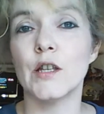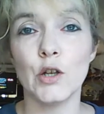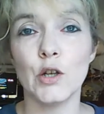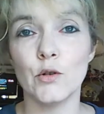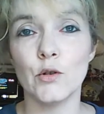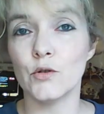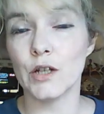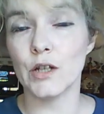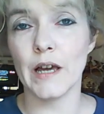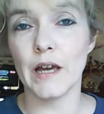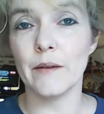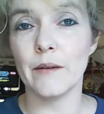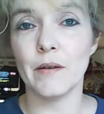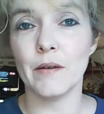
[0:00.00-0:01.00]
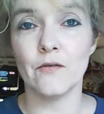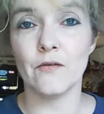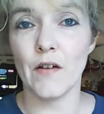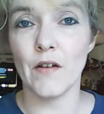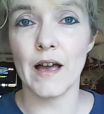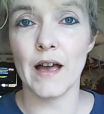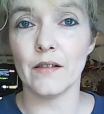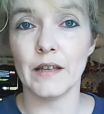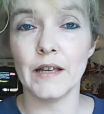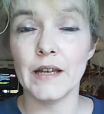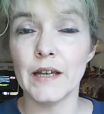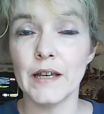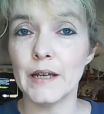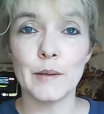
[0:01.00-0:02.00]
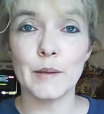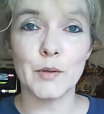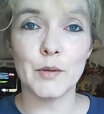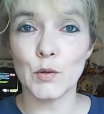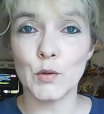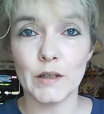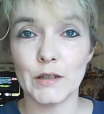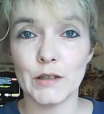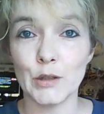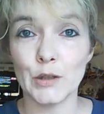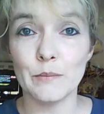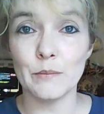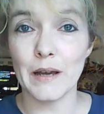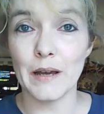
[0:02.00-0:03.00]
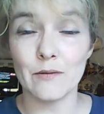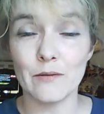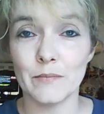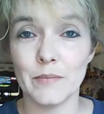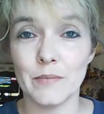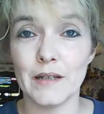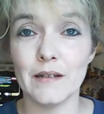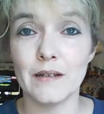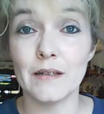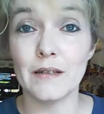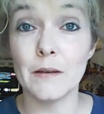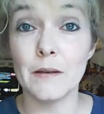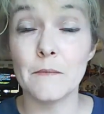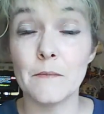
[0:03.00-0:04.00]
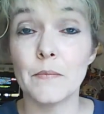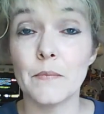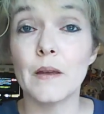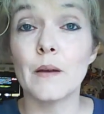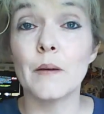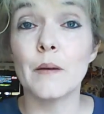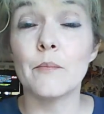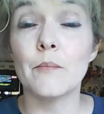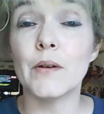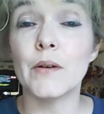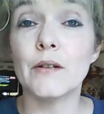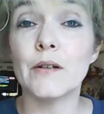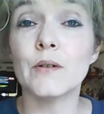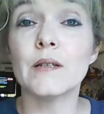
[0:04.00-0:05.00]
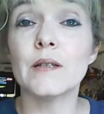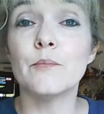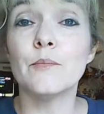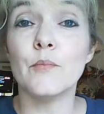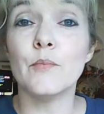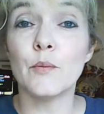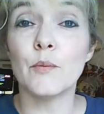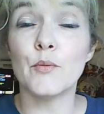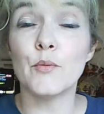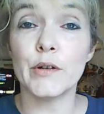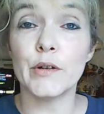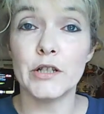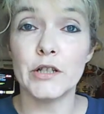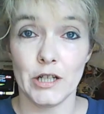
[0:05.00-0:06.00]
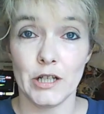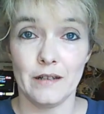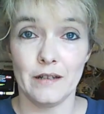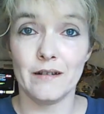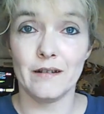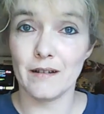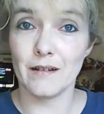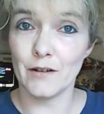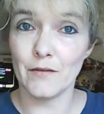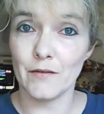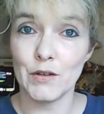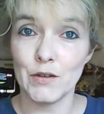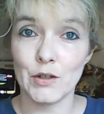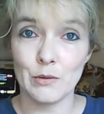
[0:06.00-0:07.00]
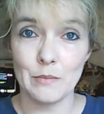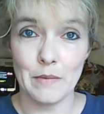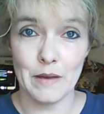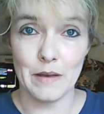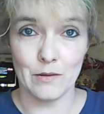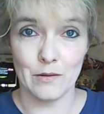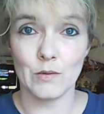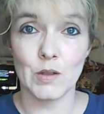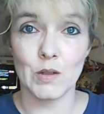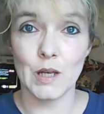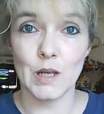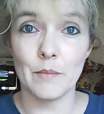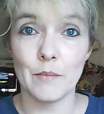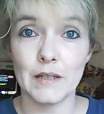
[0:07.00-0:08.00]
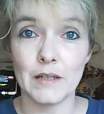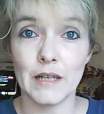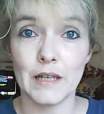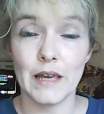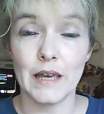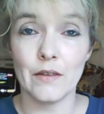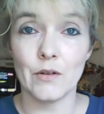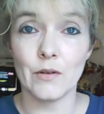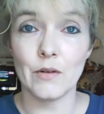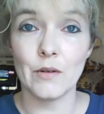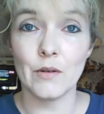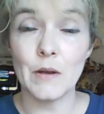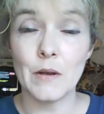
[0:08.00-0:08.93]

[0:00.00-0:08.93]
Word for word: huge gaping valley in between two mountain peaks, but it was a, a bridging of the two mountains coming together.